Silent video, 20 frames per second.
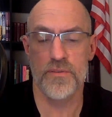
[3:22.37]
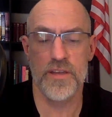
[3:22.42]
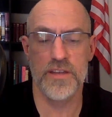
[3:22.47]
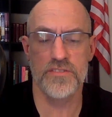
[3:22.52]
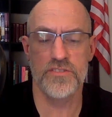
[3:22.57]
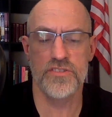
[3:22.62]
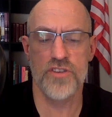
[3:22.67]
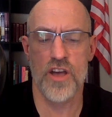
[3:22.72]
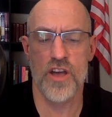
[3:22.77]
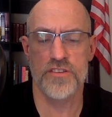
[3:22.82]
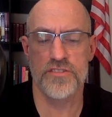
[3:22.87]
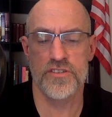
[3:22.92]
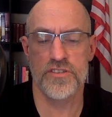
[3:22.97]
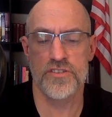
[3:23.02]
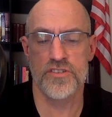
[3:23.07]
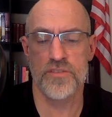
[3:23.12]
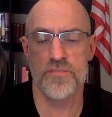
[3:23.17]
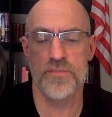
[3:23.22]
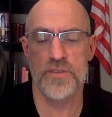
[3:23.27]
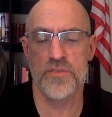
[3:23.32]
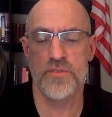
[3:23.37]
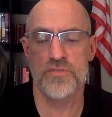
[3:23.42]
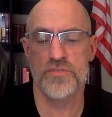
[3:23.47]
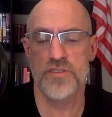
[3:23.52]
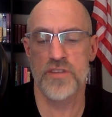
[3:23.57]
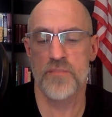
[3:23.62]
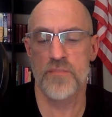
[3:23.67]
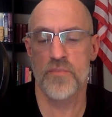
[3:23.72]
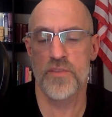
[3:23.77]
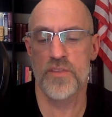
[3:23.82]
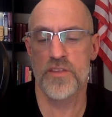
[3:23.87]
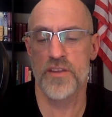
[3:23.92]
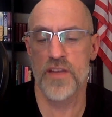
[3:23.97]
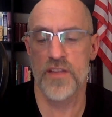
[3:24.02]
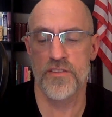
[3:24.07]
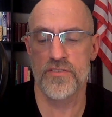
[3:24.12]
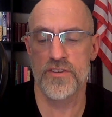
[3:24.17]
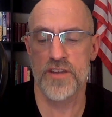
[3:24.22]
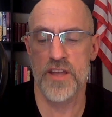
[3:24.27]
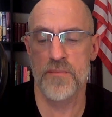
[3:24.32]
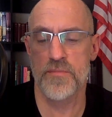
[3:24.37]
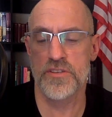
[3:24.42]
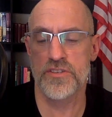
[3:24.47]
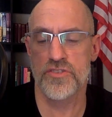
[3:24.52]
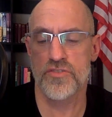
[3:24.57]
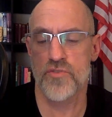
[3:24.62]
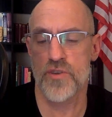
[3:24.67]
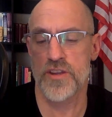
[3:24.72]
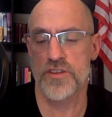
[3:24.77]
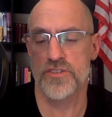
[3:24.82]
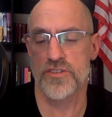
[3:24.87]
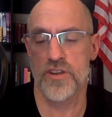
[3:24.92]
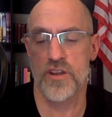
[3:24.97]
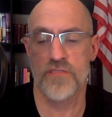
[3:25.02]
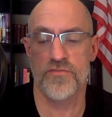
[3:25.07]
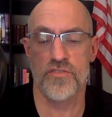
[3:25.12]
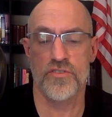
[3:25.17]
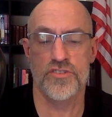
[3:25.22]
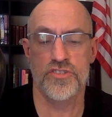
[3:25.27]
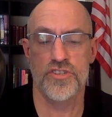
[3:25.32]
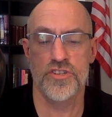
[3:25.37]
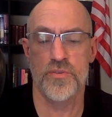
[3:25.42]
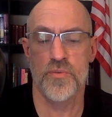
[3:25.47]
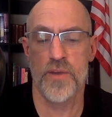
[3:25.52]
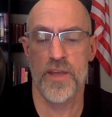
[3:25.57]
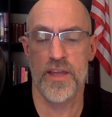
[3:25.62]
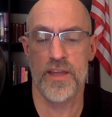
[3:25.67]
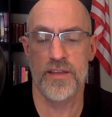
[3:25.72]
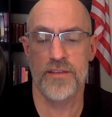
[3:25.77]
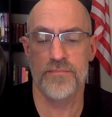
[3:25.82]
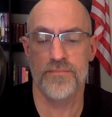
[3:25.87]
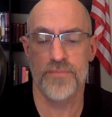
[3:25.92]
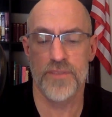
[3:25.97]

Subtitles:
and Sausage amused him with another demonstration of her chewing.